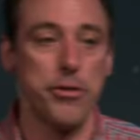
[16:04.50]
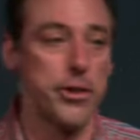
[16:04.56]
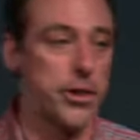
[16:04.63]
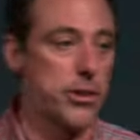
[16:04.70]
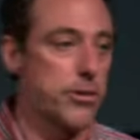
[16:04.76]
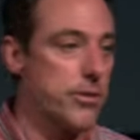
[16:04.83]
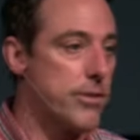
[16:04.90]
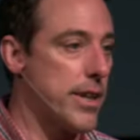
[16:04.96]
for
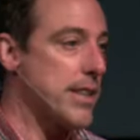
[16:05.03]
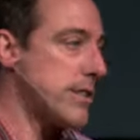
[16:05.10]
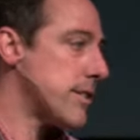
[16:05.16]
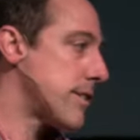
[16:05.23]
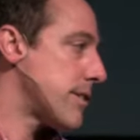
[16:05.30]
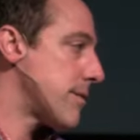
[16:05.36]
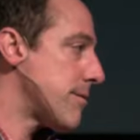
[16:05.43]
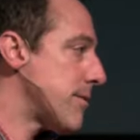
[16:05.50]
you.
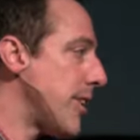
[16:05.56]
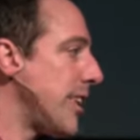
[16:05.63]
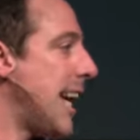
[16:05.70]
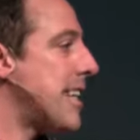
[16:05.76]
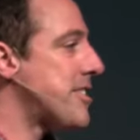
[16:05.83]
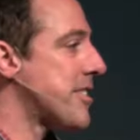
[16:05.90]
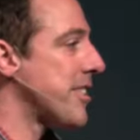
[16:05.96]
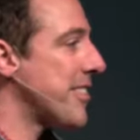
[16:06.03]
That's the
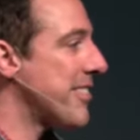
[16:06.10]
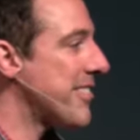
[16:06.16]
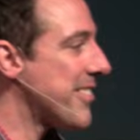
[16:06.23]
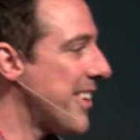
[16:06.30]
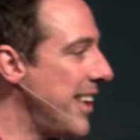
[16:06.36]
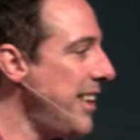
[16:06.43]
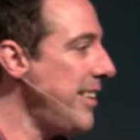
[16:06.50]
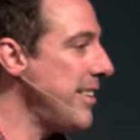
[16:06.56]
lesson,
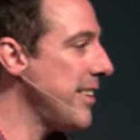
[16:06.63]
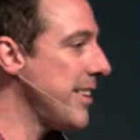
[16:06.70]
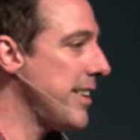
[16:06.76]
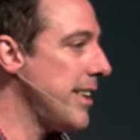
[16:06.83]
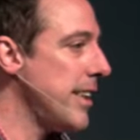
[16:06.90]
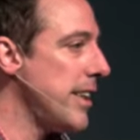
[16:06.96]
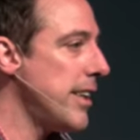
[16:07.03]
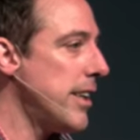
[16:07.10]
right?
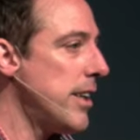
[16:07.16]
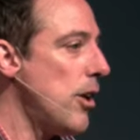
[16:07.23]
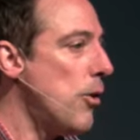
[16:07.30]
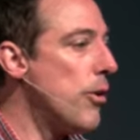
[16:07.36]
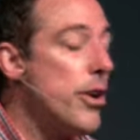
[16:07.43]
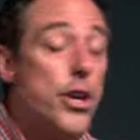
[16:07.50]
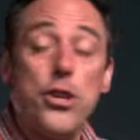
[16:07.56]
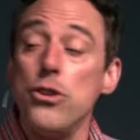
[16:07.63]

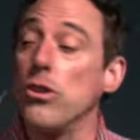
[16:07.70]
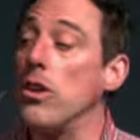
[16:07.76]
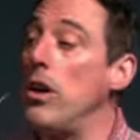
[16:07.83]
Or you'll